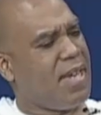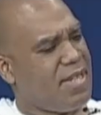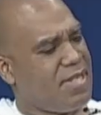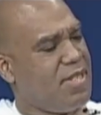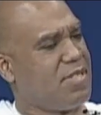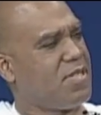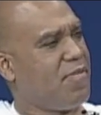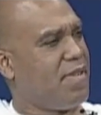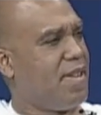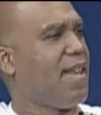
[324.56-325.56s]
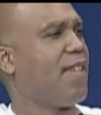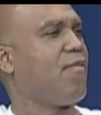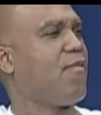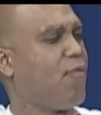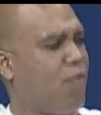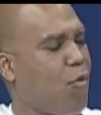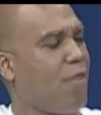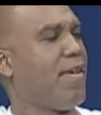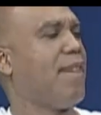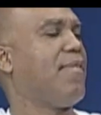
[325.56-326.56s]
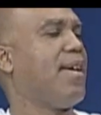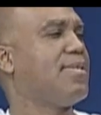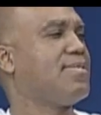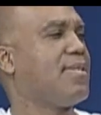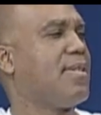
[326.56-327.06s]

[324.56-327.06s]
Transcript: see yourself in the next four or five fights?